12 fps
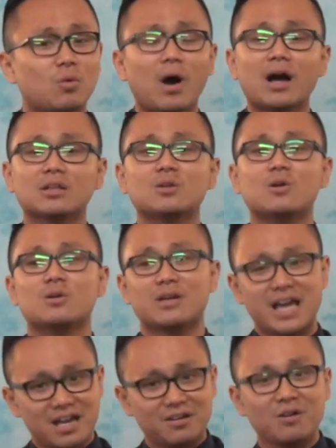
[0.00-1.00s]
Guangdong
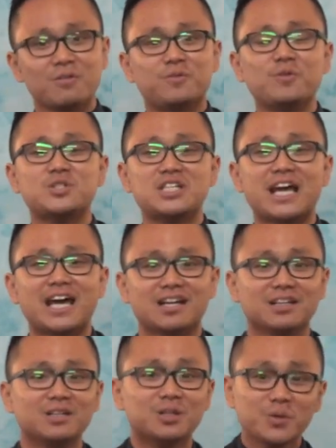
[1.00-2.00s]
and
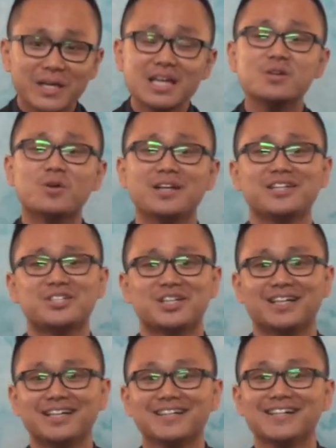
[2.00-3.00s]
Fujian to
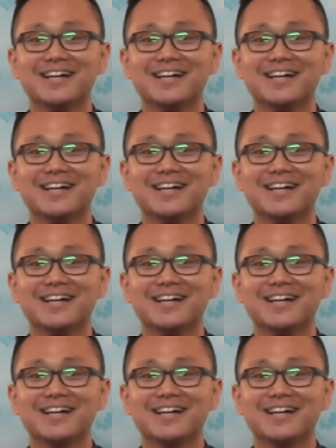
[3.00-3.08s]
Indonesia.